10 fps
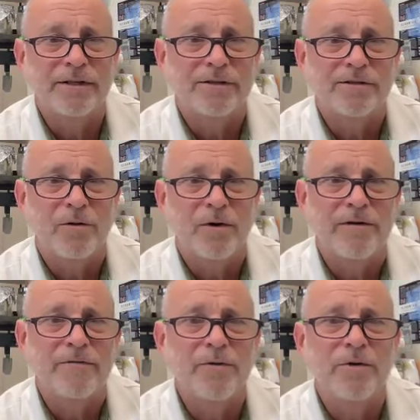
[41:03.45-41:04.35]
So
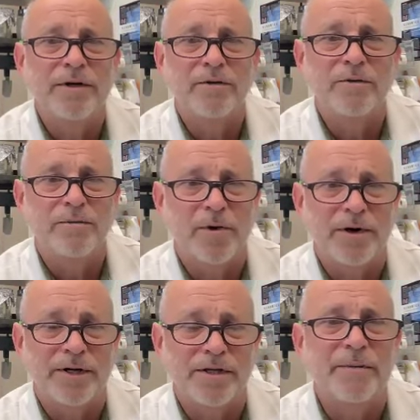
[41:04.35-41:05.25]
everyone who
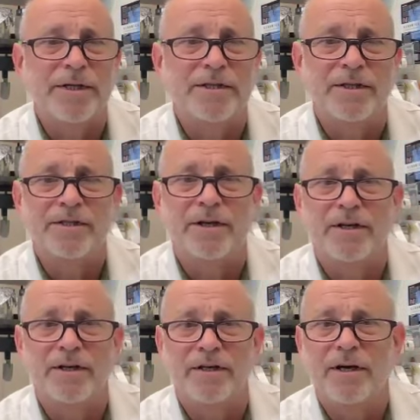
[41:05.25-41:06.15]
participates in the
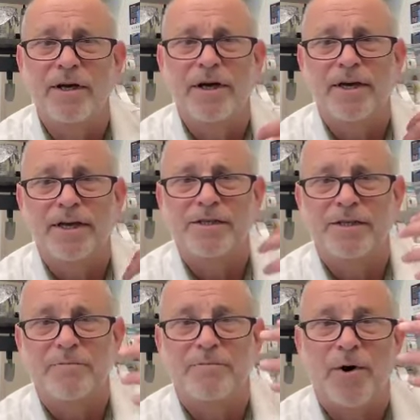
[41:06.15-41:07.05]
study is
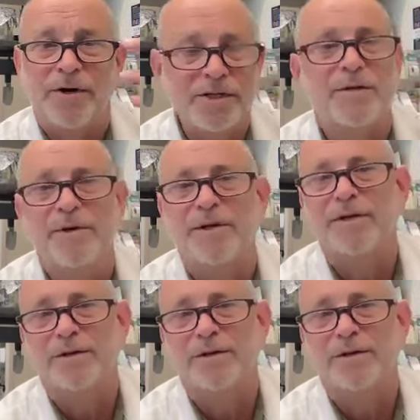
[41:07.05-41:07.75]
a participant.